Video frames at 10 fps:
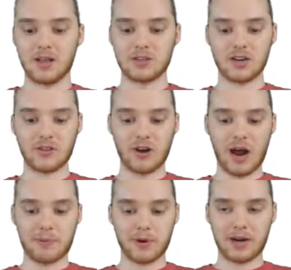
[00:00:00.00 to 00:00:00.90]
There's
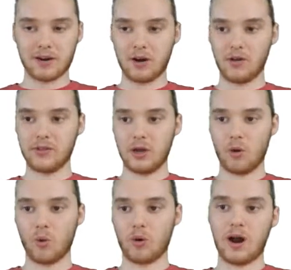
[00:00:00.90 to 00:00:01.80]
another operator called
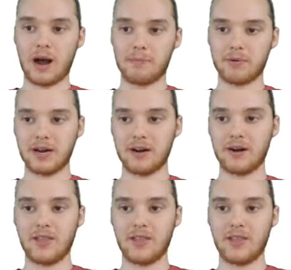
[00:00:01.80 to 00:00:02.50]
the OR operator,